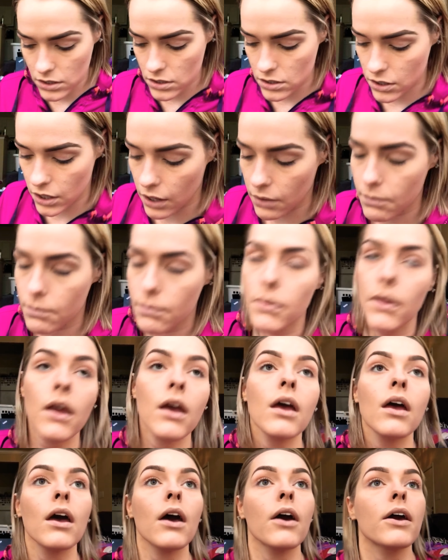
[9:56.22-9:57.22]
It's okay.
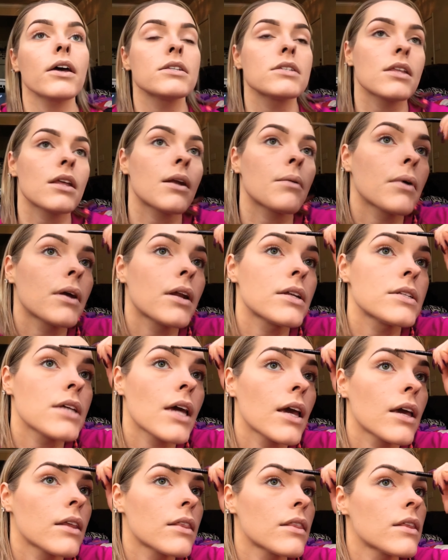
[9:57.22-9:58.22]
Okay, so then I'm gonna
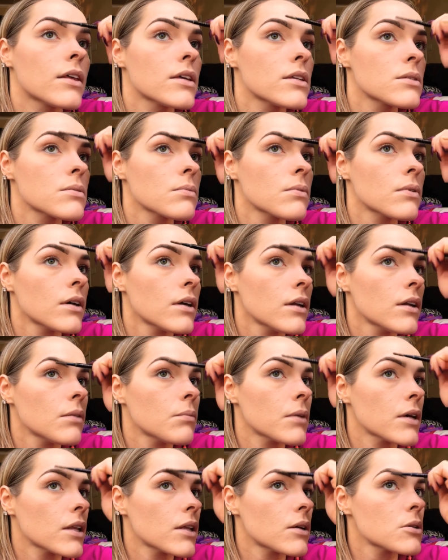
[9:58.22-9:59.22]
take this
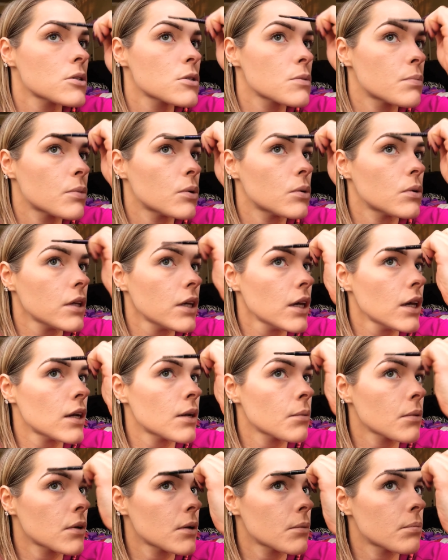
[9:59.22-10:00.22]
one, my little spoolie,
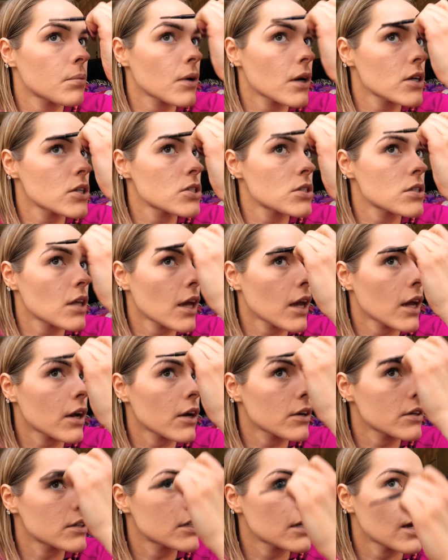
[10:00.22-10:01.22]
and I'm gonna brush the
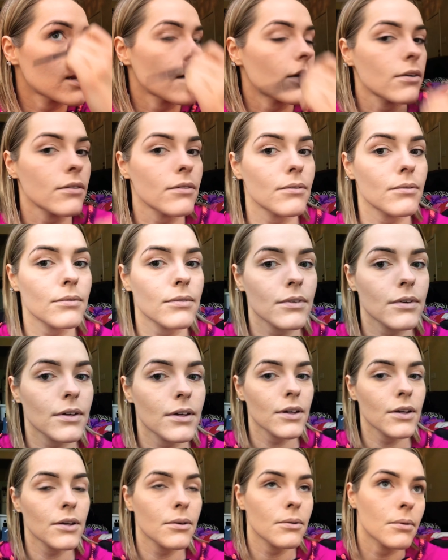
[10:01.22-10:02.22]
hair down.
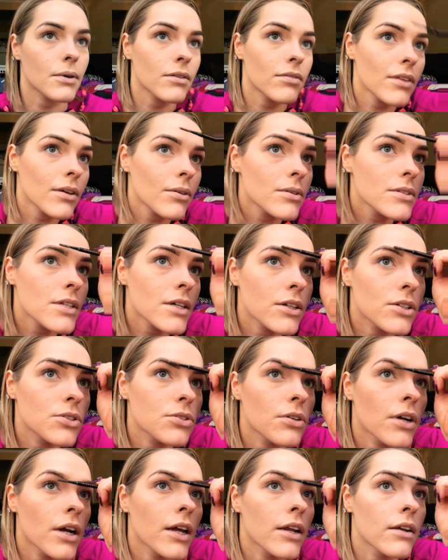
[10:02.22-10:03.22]
Ew, what if that was like a
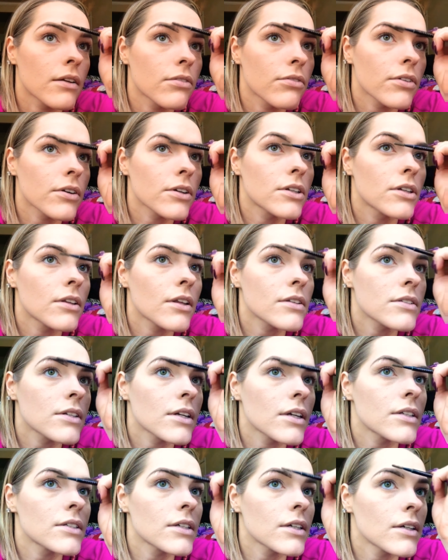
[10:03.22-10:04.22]
trend for
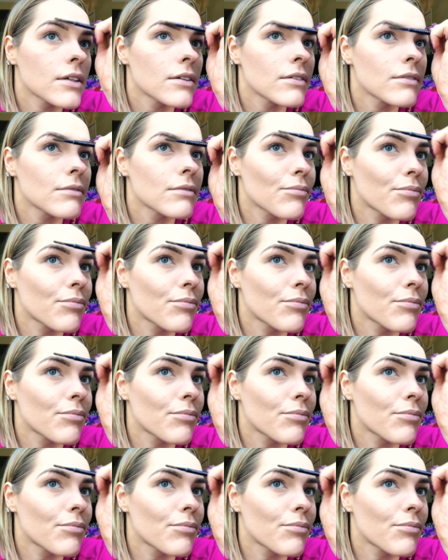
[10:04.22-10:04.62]
2018?